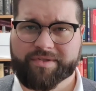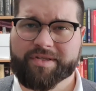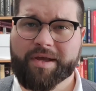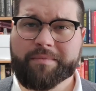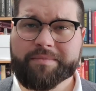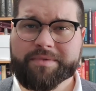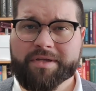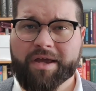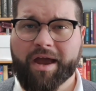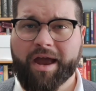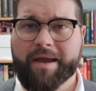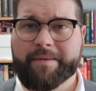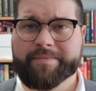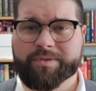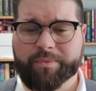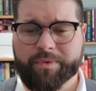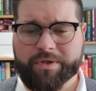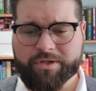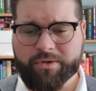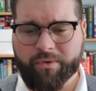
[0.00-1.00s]
Sometimes
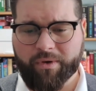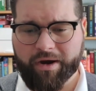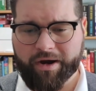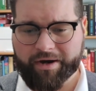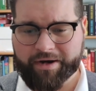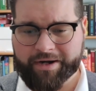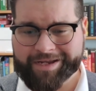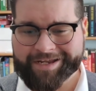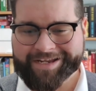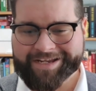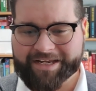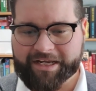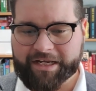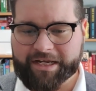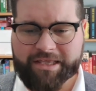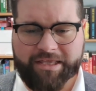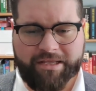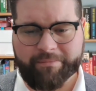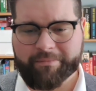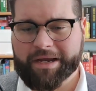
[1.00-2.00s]
when you are
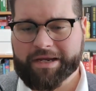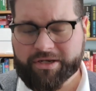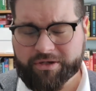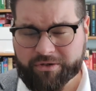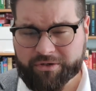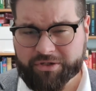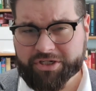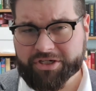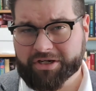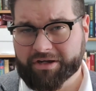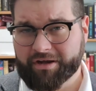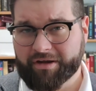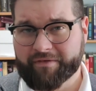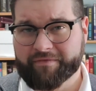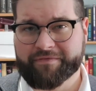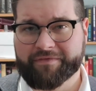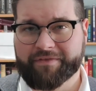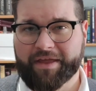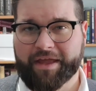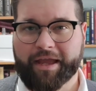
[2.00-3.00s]
in the minutiae of
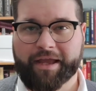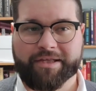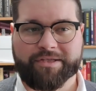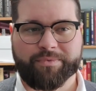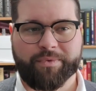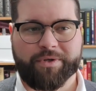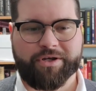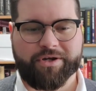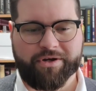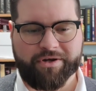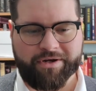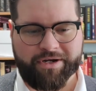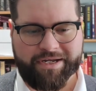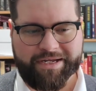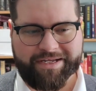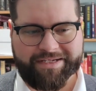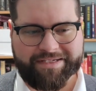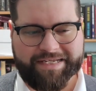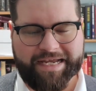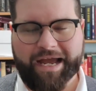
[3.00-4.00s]
things, when you're
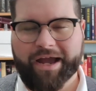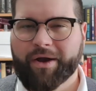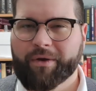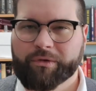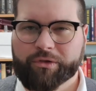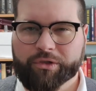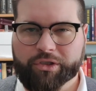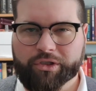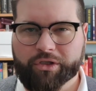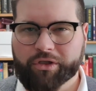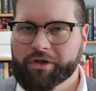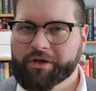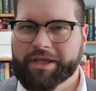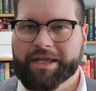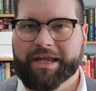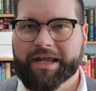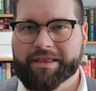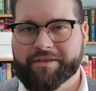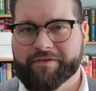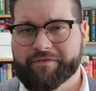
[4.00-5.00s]
down
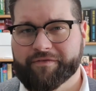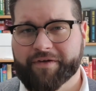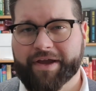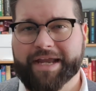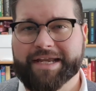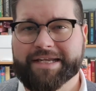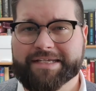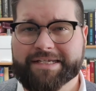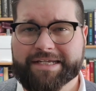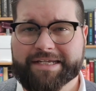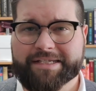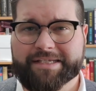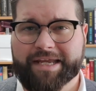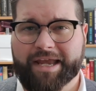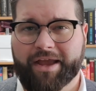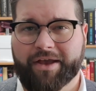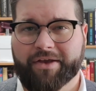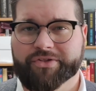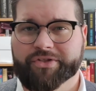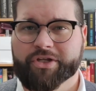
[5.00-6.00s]
looking at the fine
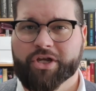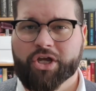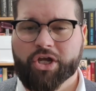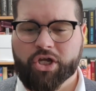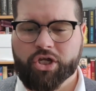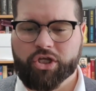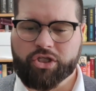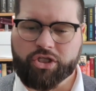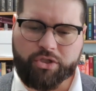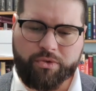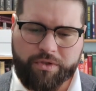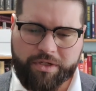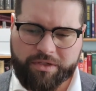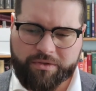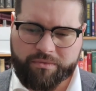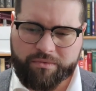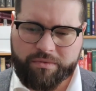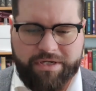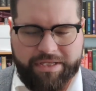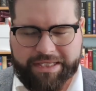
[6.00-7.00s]
details, you
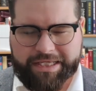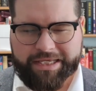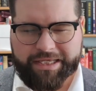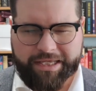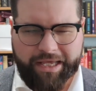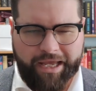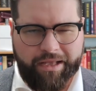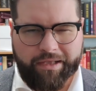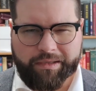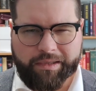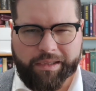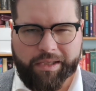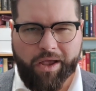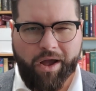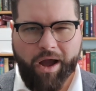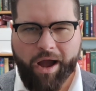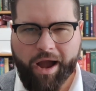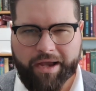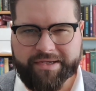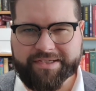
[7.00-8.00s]
can really get
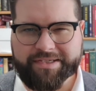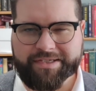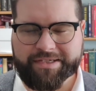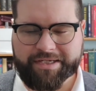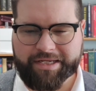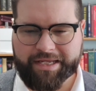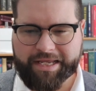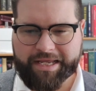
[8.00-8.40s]
lost